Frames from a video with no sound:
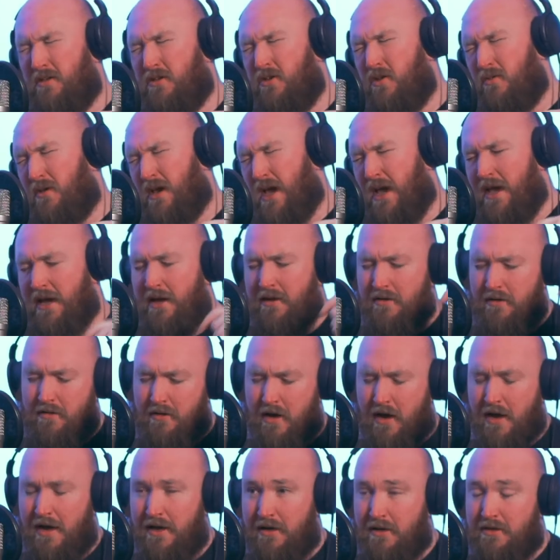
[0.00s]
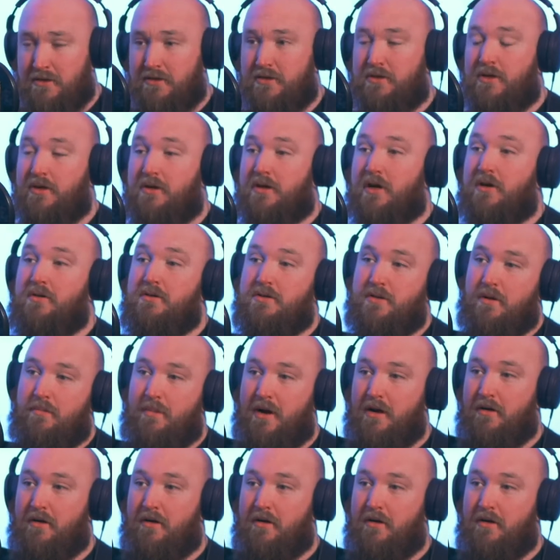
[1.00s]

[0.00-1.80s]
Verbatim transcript: uh, UK and Ireland could go to yeah.